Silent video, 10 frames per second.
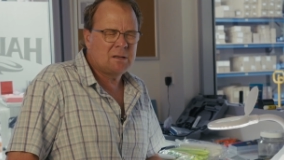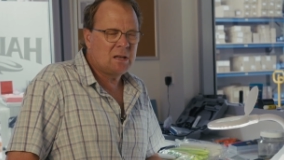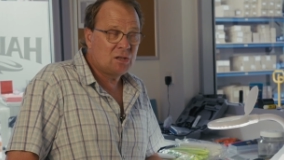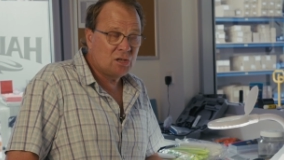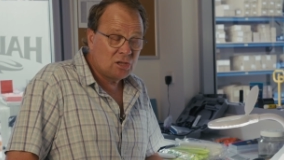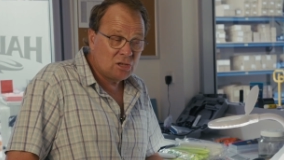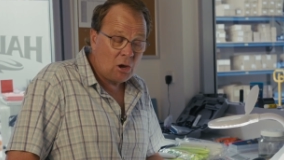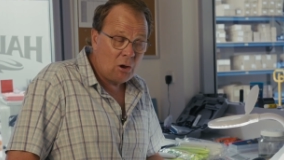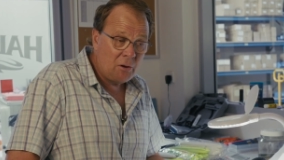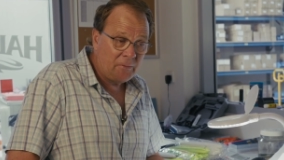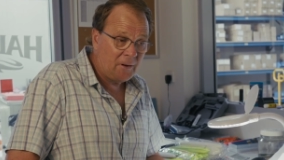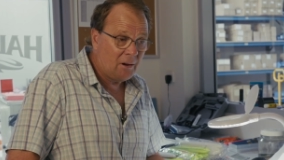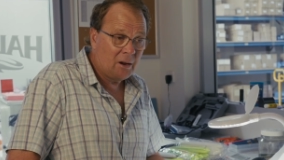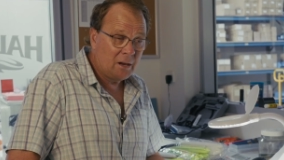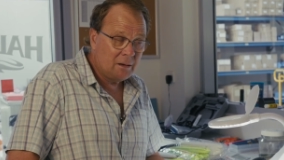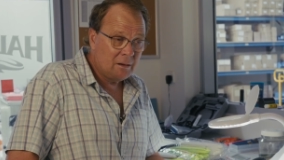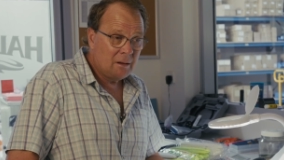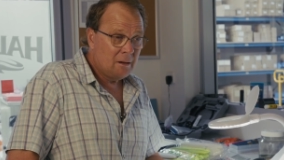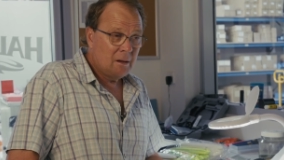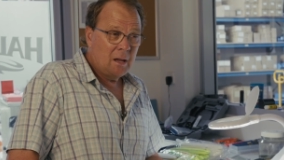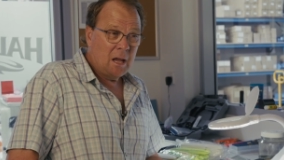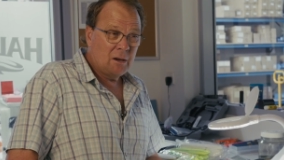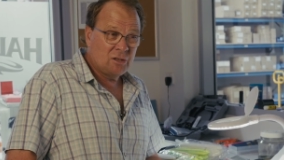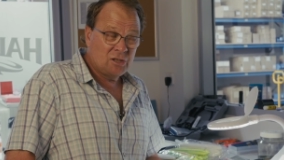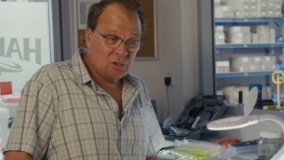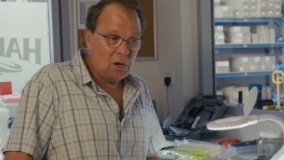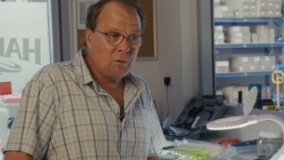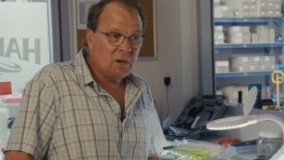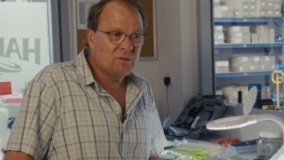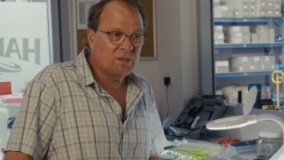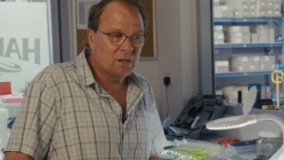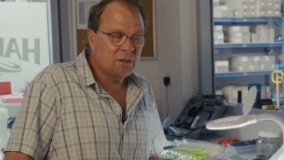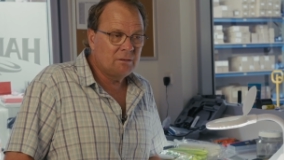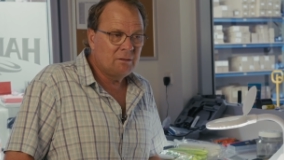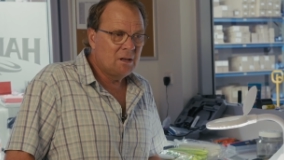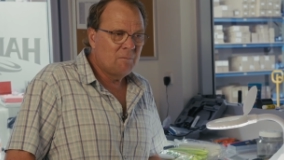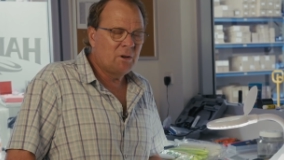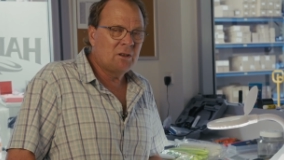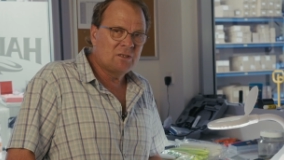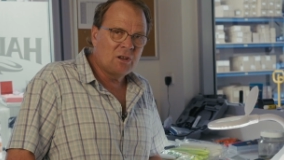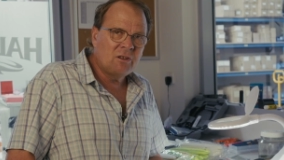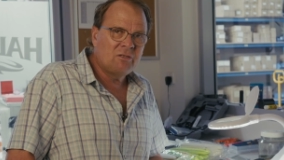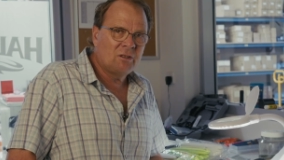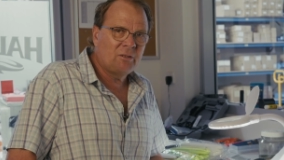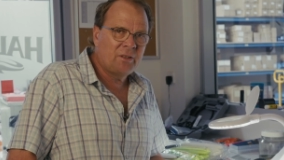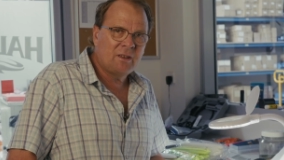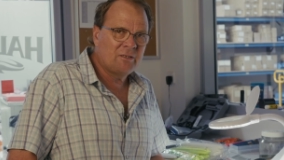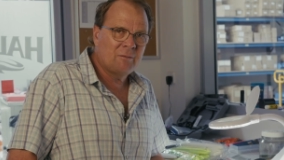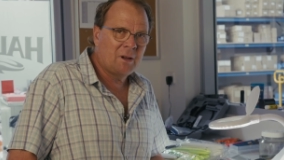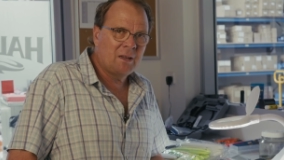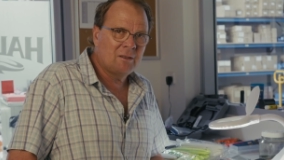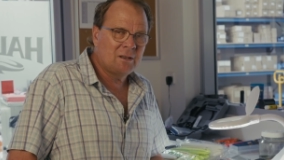It's so fine and it's so intricate, but it's those little things that make the